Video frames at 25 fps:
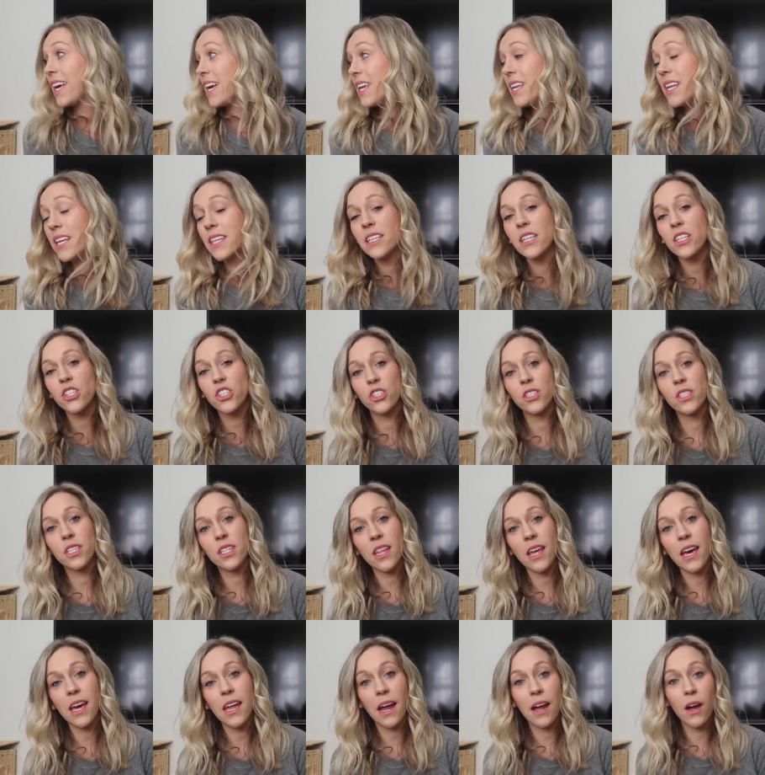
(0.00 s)
In addition to
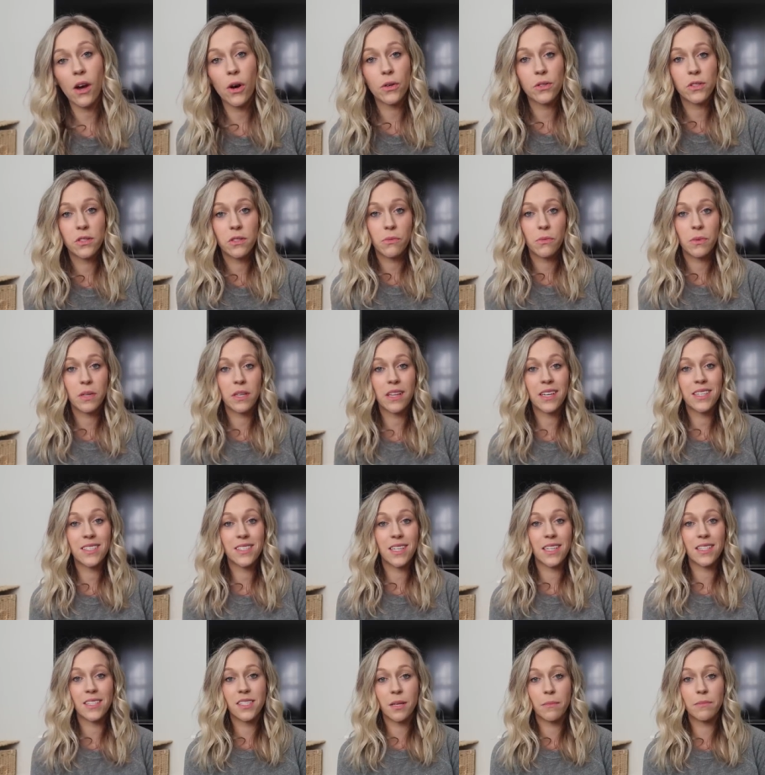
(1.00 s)
that, I also realized
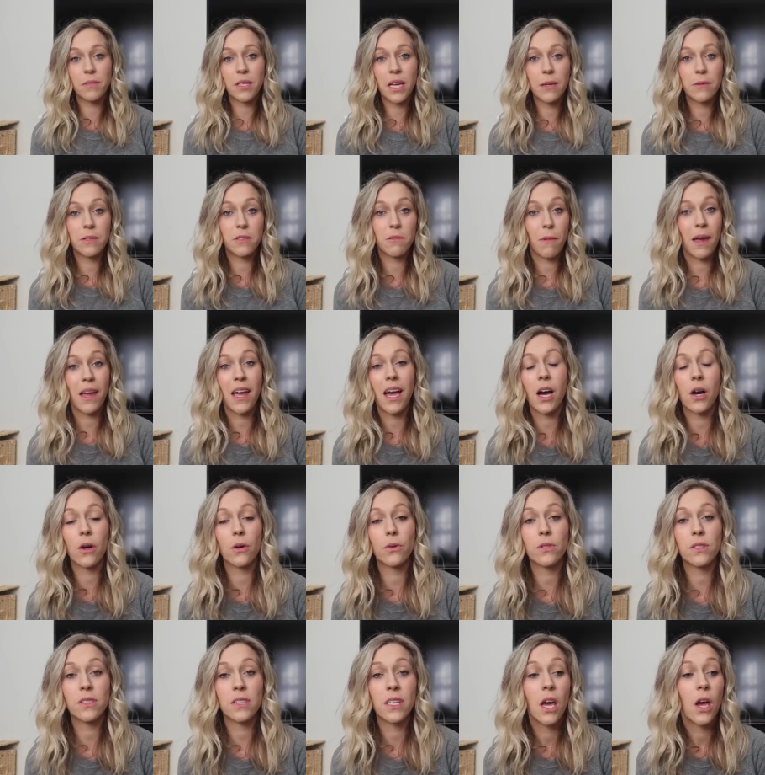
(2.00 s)
that sometimes my
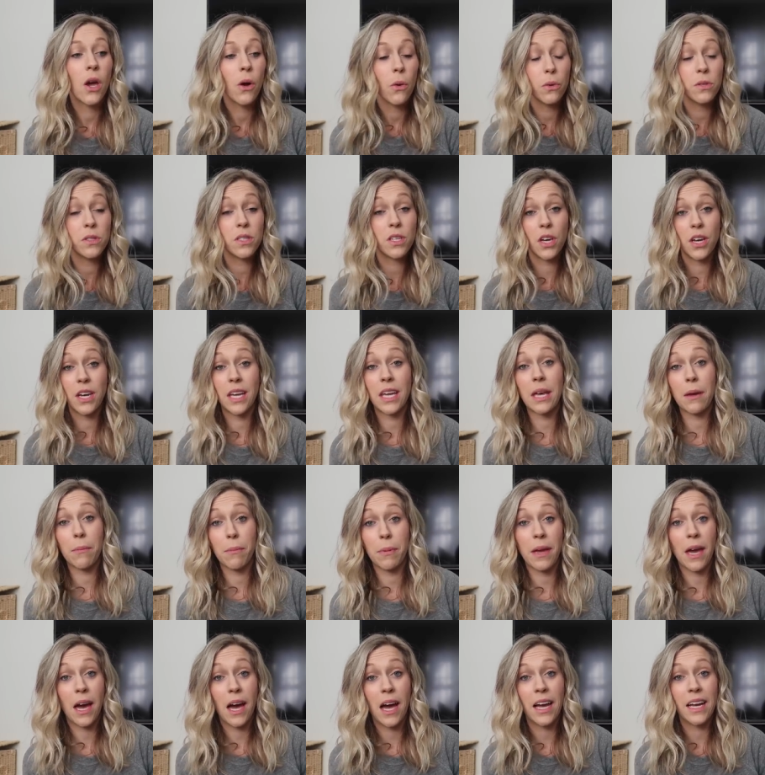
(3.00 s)
house was gonna get
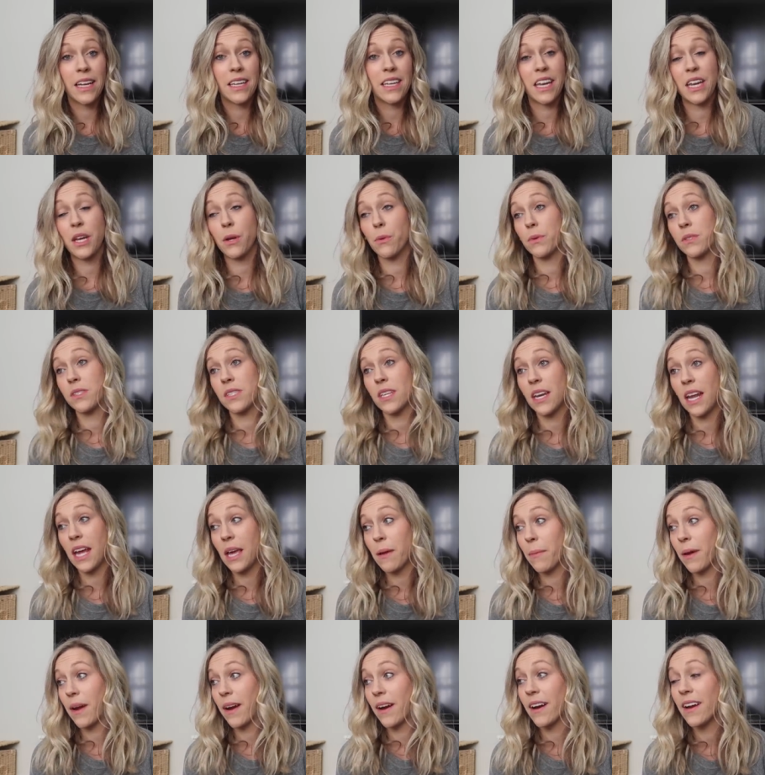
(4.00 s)
behind and it was a
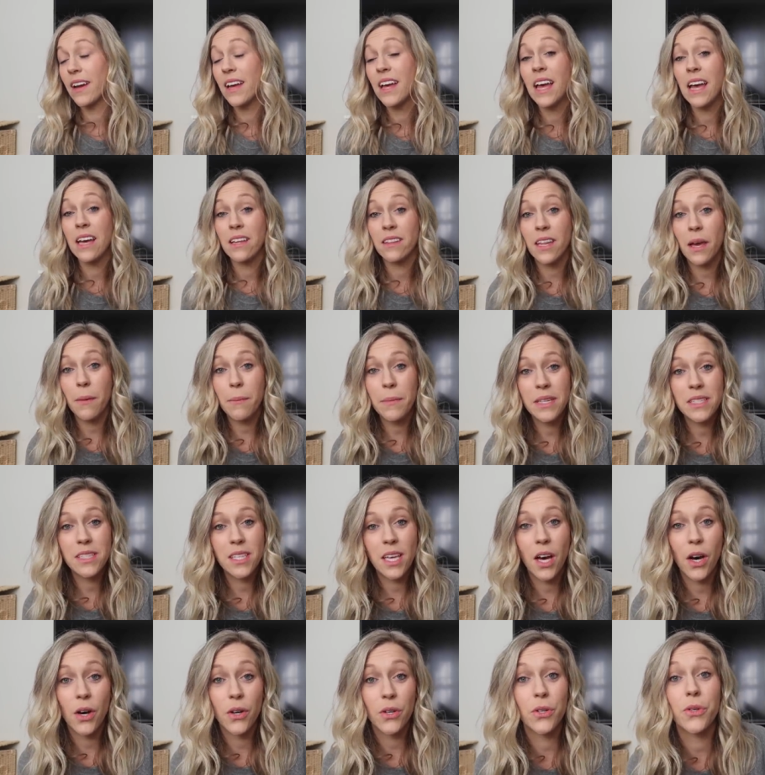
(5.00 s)
nightmare. Let me
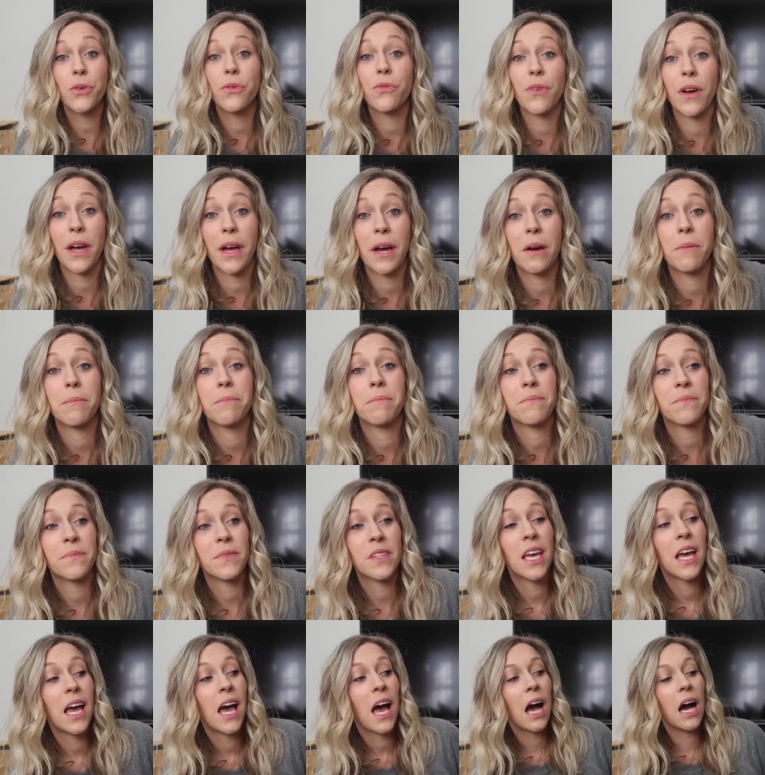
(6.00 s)
tell you fam,
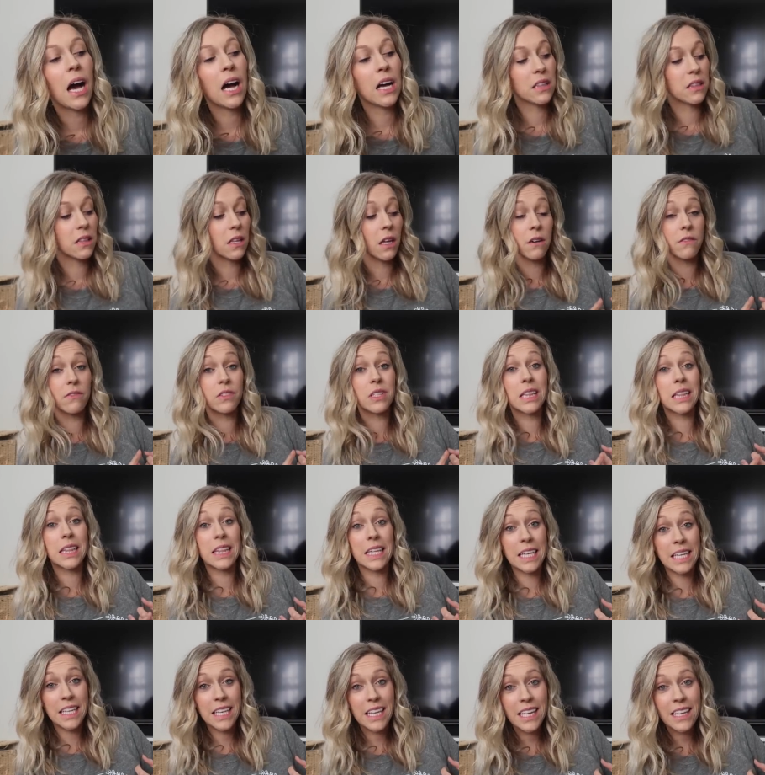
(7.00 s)
I love
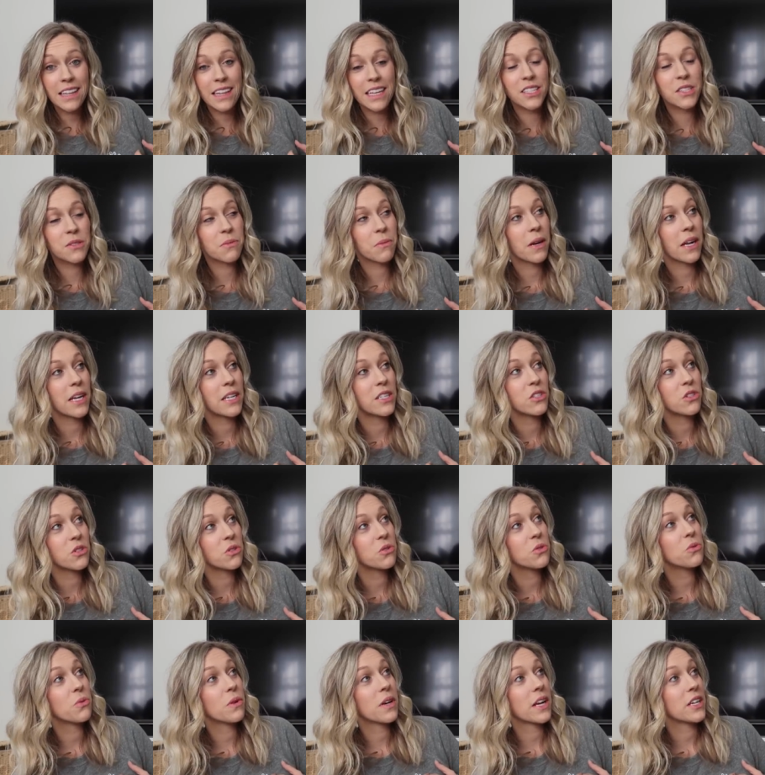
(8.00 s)
cleaning. That's what I
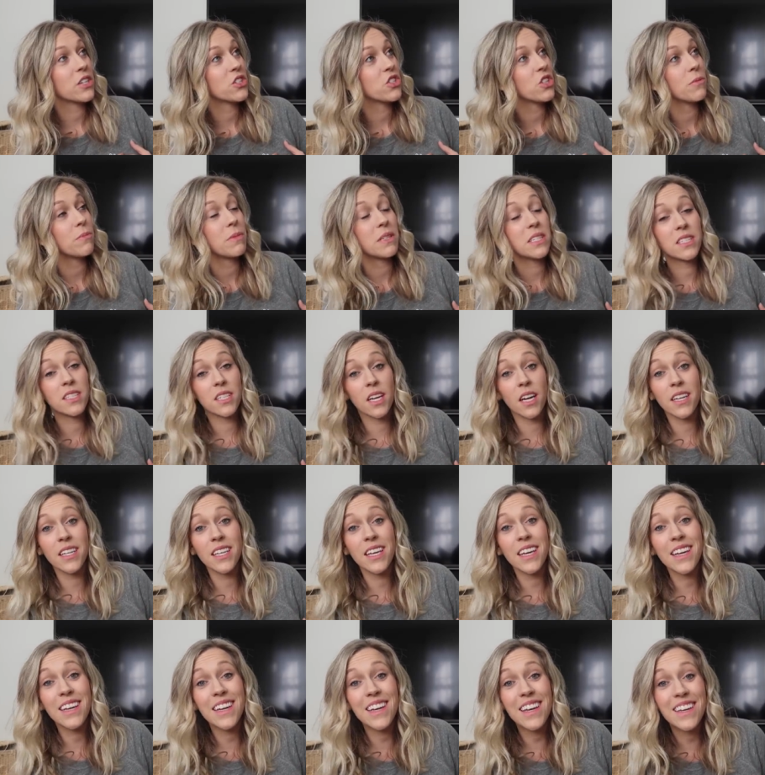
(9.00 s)
do when I should be
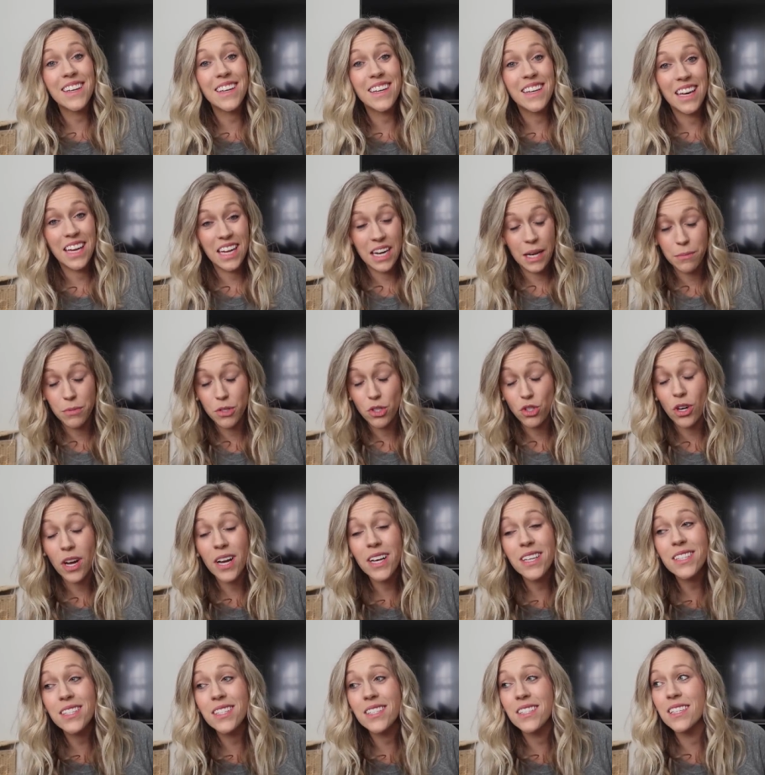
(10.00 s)
studying and I'm
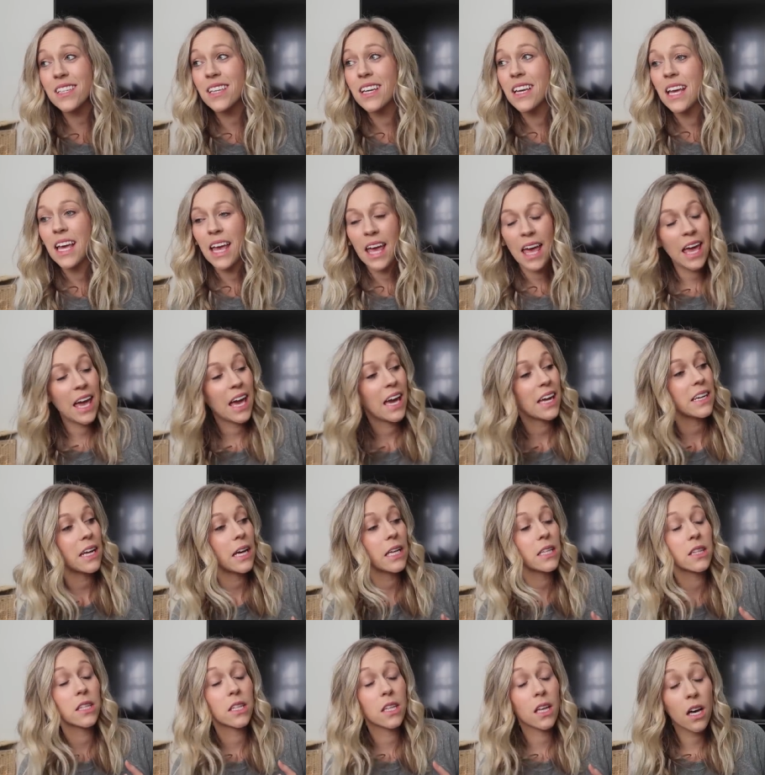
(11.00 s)
stressed and
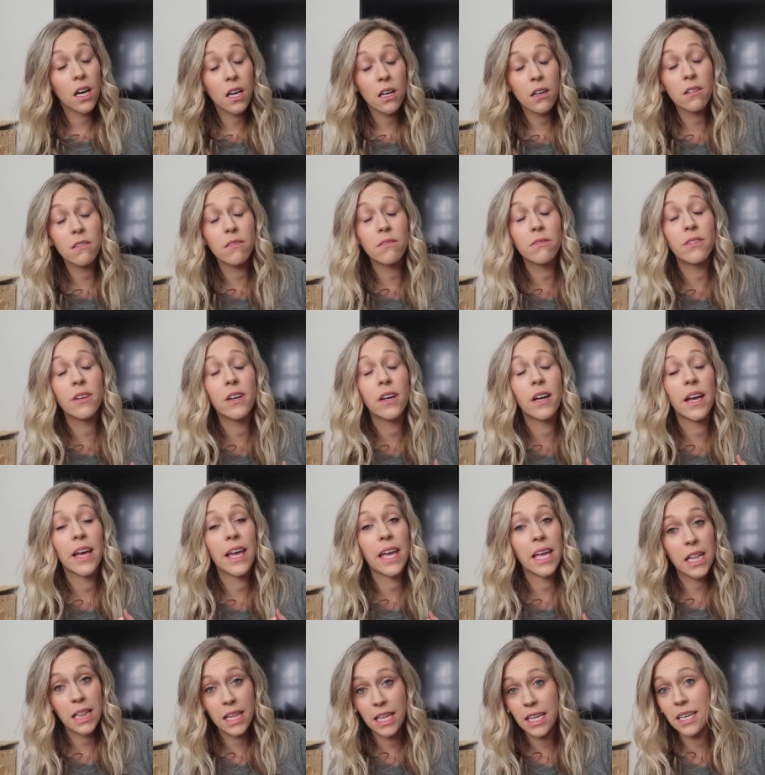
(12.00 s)
I love
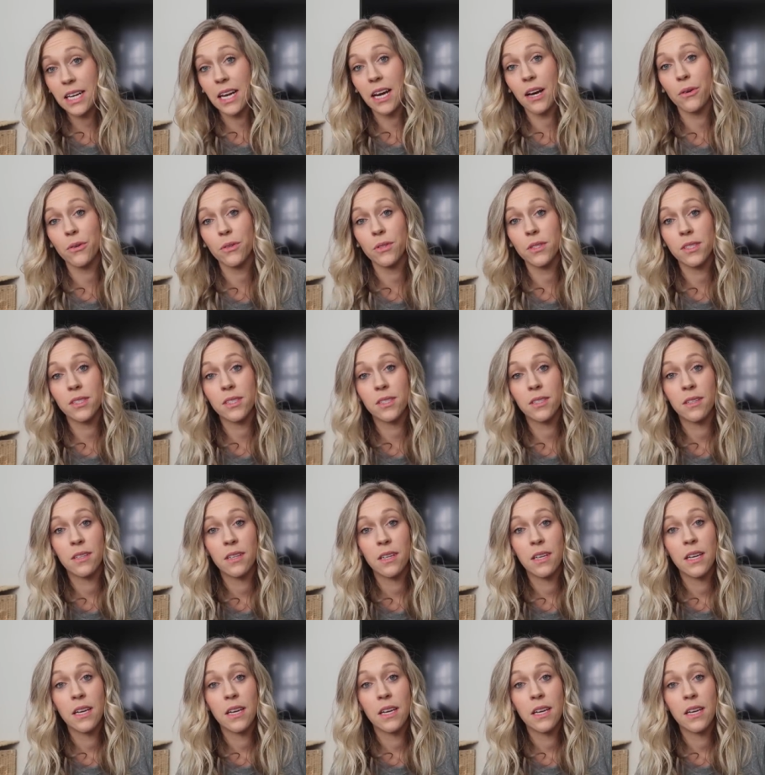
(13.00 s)
a clean house.